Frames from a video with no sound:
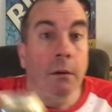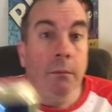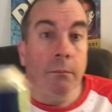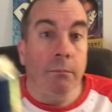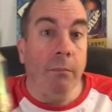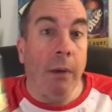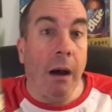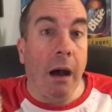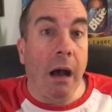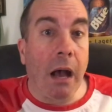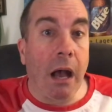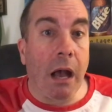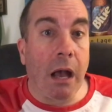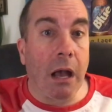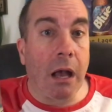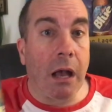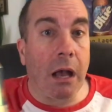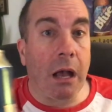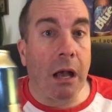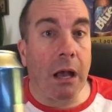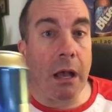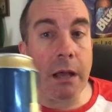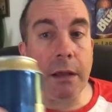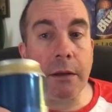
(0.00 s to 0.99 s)

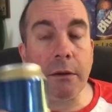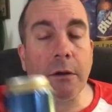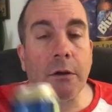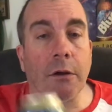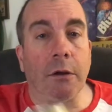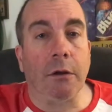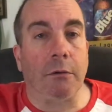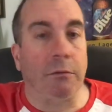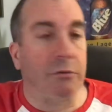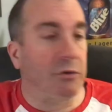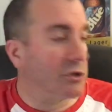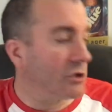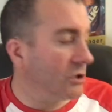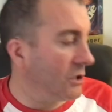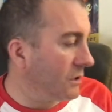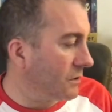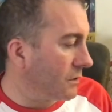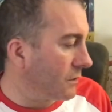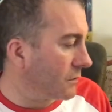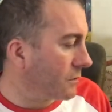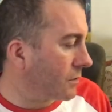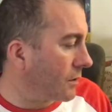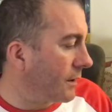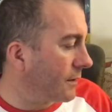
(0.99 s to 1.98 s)
Bye. Oh, Jesus
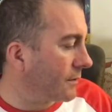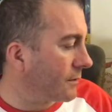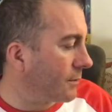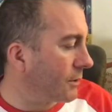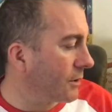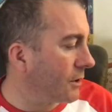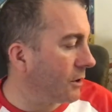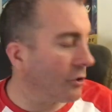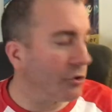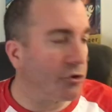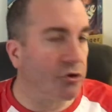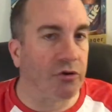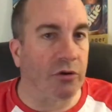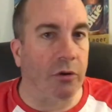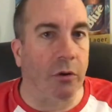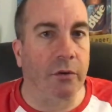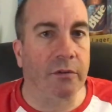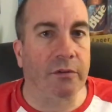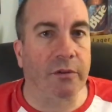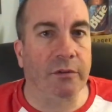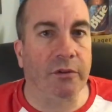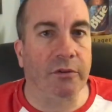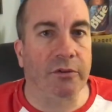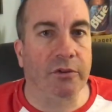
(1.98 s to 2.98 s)
Christ. Am I telling
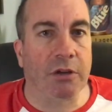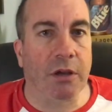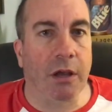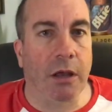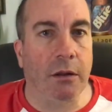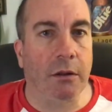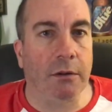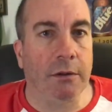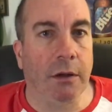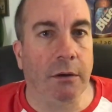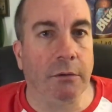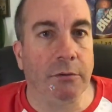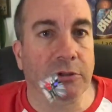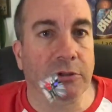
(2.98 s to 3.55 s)
jokes on this channel now?